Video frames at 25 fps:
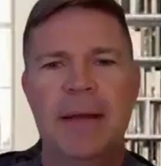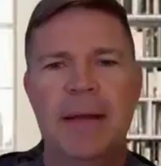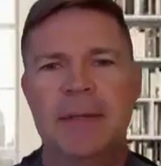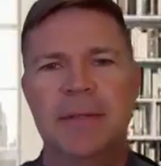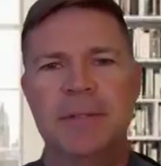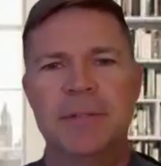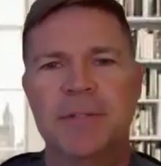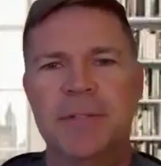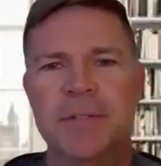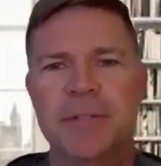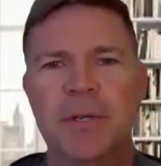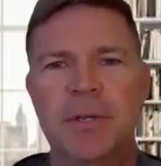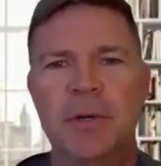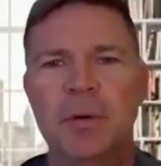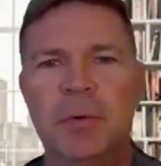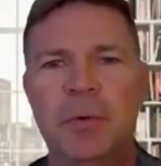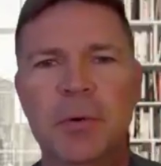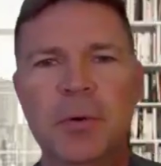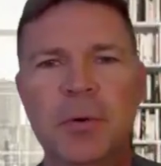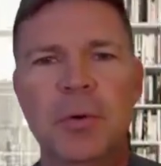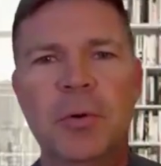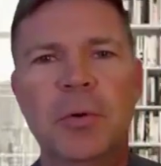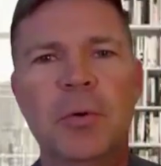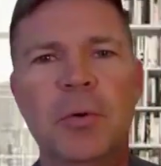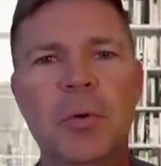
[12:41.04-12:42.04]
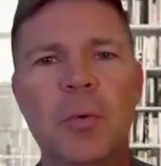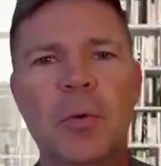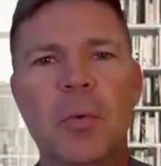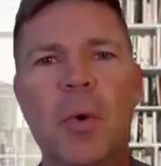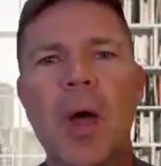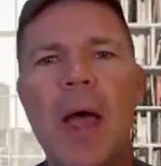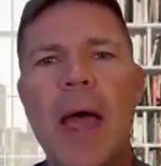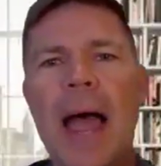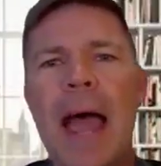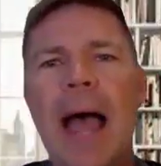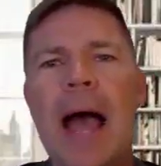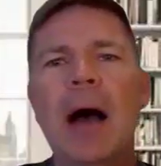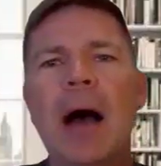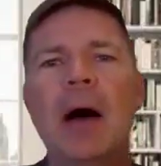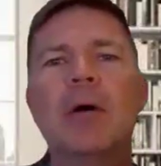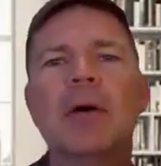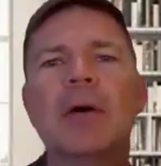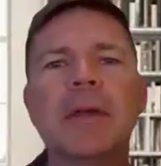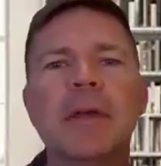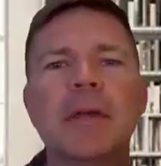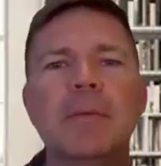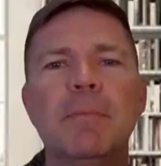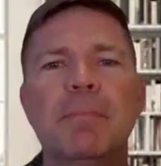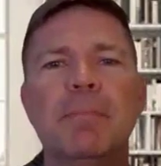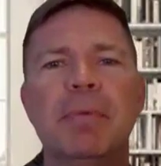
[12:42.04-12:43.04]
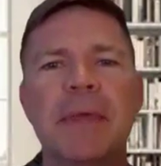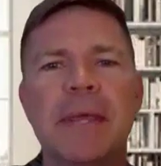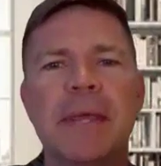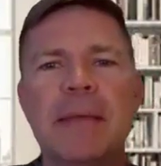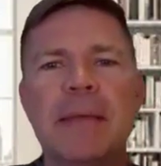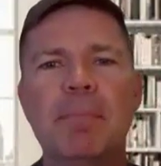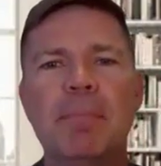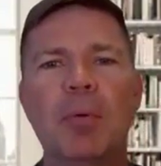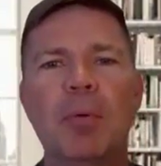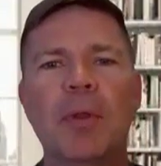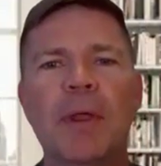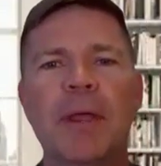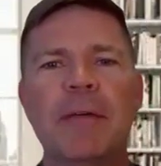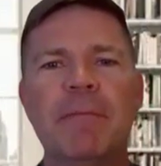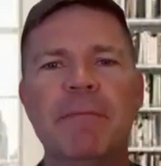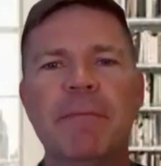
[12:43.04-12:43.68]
that is so cool. How can people,